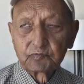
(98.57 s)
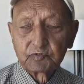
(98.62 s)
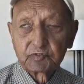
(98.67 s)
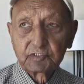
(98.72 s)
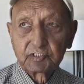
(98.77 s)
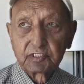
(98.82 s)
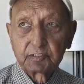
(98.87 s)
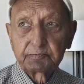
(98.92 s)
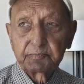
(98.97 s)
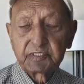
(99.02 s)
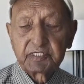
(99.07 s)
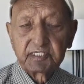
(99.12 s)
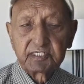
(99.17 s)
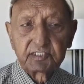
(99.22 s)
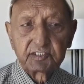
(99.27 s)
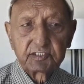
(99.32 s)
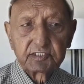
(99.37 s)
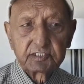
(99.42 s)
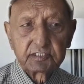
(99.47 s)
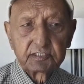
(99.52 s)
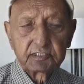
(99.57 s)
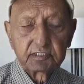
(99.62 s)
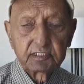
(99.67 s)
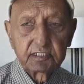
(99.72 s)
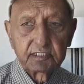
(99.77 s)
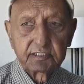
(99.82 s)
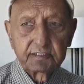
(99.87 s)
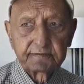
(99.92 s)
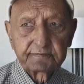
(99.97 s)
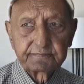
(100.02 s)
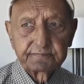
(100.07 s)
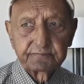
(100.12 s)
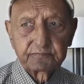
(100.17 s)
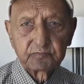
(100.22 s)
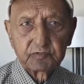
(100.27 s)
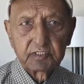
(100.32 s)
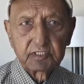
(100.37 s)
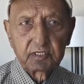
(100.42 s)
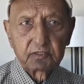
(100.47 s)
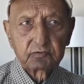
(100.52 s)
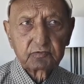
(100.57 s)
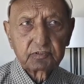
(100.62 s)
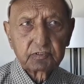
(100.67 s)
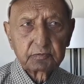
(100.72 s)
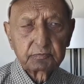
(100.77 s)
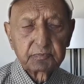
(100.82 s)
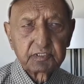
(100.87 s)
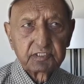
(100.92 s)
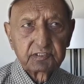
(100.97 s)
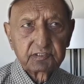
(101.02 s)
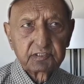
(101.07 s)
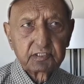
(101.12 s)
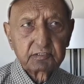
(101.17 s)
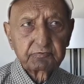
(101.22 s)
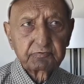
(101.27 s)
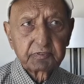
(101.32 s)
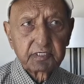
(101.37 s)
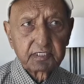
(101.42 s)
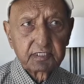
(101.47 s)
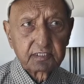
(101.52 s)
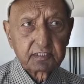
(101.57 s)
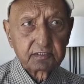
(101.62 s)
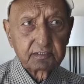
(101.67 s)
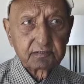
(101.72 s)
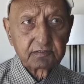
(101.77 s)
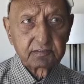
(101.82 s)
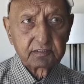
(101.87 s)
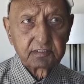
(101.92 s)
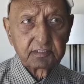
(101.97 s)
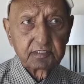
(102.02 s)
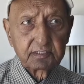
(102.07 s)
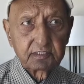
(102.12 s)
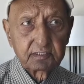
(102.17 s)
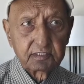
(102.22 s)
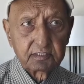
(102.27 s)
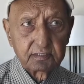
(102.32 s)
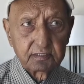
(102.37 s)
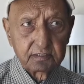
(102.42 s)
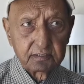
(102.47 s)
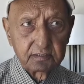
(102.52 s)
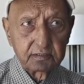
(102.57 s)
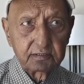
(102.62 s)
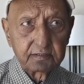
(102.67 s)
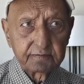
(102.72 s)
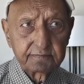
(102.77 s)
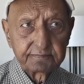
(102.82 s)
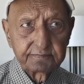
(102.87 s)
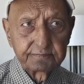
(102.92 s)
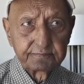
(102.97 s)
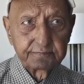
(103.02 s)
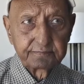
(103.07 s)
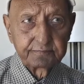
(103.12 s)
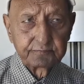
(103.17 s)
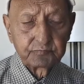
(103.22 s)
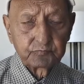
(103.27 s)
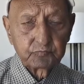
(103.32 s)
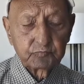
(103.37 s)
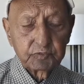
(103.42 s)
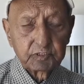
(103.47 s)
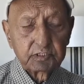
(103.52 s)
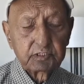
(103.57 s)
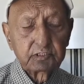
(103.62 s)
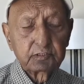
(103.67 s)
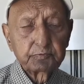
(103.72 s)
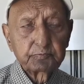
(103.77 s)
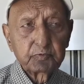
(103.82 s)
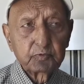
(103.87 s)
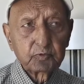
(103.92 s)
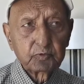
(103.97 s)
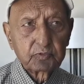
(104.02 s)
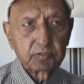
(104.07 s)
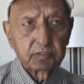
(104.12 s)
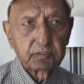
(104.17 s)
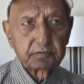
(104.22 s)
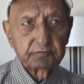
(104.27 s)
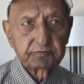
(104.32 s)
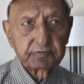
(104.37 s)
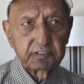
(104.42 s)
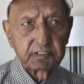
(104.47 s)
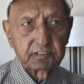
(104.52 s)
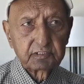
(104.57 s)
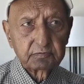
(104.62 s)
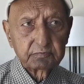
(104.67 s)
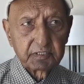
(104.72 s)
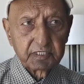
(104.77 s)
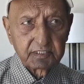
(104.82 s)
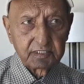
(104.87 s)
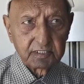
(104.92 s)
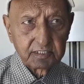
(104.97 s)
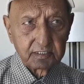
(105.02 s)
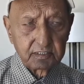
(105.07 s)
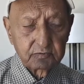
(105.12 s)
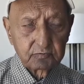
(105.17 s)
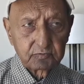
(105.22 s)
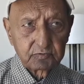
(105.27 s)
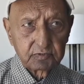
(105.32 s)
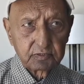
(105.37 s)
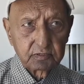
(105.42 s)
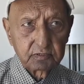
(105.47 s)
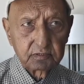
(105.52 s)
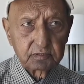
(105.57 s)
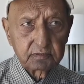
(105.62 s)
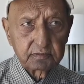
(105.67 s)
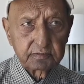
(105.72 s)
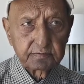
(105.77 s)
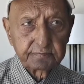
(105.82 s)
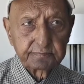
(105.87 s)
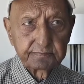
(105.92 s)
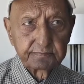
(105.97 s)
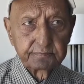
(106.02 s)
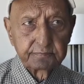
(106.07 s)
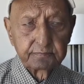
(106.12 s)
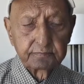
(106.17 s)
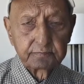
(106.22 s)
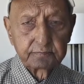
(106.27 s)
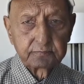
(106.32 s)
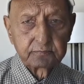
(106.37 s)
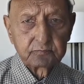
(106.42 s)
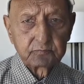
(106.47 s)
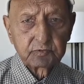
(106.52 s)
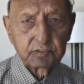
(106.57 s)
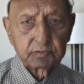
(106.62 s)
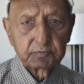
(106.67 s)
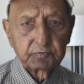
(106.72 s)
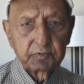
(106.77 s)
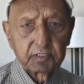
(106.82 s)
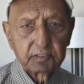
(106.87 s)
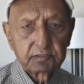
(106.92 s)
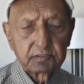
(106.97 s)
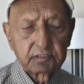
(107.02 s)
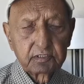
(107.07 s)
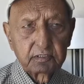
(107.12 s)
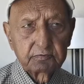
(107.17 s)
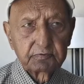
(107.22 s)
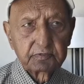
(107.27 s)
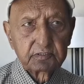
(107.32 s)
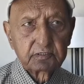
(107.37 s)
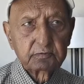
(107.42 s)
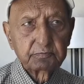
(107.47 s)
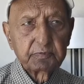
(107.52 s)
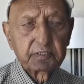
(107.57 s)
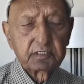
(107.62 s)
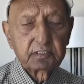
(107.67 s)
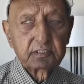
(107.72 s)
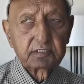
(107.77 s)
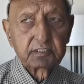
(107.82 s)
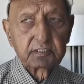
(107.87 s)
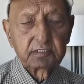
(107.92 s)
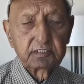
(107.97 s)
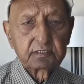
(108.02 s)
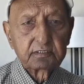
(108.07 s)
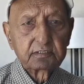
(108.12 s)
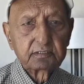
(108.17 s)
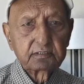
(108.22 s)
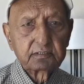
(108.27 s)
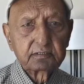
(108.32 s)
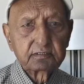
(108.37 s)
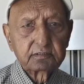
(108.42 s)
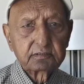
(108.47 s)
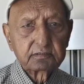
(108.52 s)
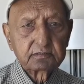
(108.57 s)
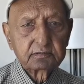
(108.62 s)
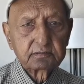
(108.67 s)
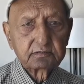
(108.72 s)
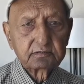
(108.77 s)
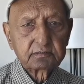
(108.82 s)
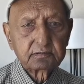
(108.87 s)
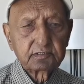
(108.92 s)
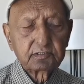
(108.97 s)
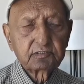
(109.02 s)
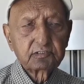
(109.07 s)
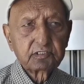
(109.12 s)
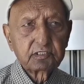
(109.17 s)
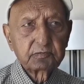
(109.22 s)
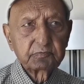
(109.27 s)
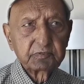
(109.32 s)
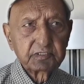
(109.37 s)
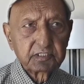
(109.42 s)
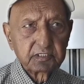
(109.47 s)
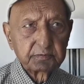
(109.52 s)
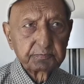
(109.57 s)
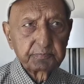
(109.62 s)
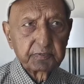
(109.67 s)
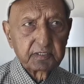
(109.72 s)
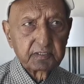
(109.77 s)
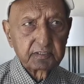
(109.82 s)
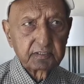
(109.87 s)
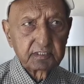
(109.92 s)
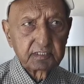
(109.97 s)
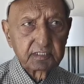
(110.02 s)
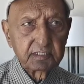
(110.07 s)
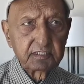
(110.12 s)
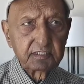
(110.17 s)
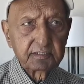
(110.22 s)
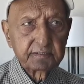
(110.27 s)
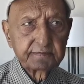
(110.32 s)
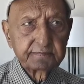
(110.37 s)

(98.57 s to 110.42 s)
They petitioned the Housing Minister Frank Cousin in London with the support of the Smethwick Council, which was governed by Conservative Party,